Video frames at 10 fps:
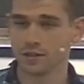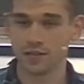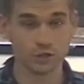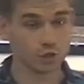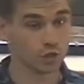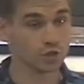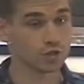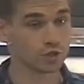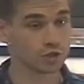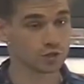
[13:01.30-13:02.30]
He
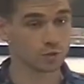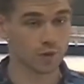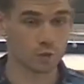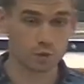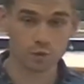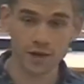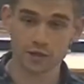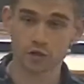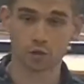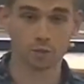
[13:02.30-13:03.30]
chooses us, whether we're
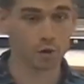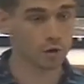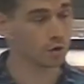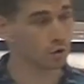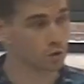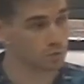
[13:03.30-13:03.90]
rich or poor or